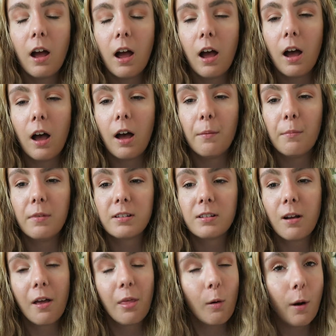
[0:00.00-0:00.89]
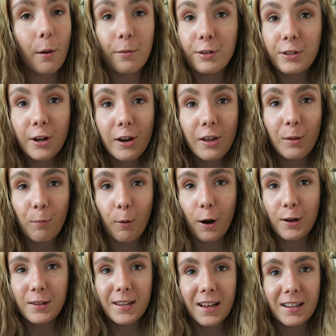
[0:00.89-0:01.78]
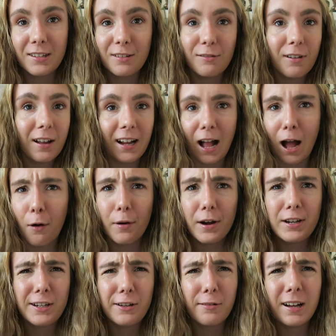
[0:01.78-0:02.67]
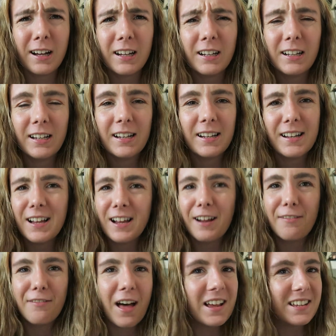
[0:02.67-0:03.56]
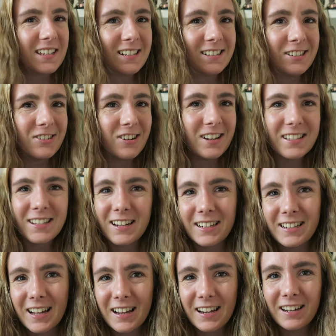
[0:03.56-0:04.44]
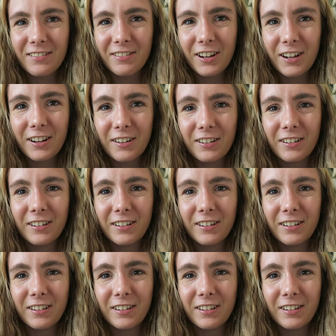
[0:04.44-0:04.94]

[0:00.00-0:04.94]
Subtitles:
So I thought I would show you the process of like how I do it, if that's interesting to any of you.